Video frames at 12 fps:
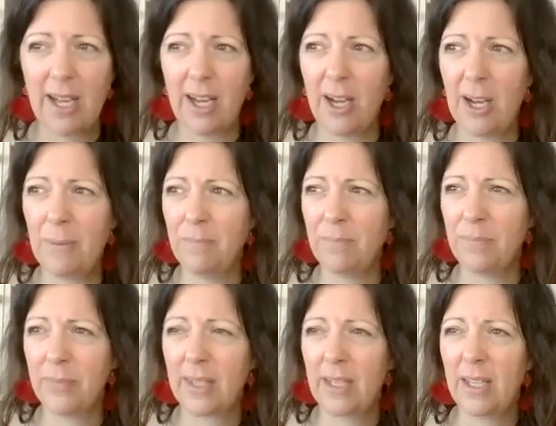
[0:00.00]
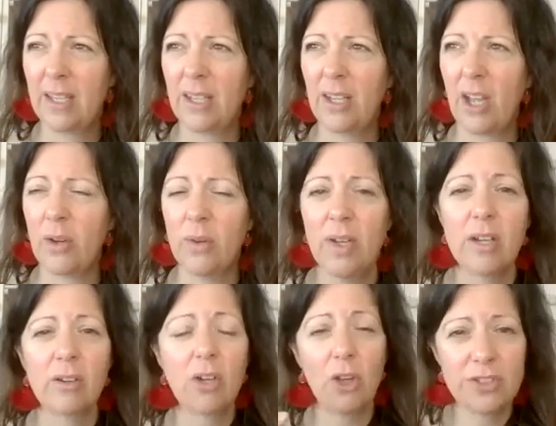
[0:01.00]
You know,
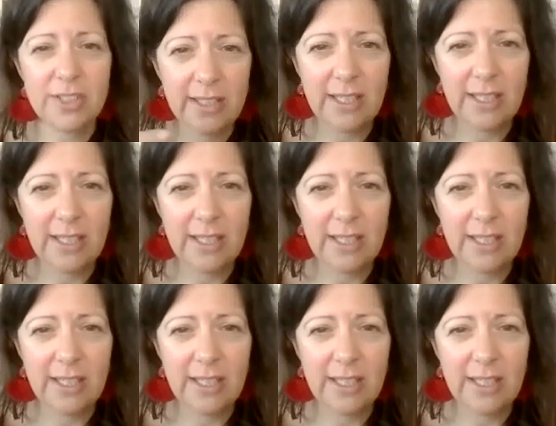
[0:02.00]
constantly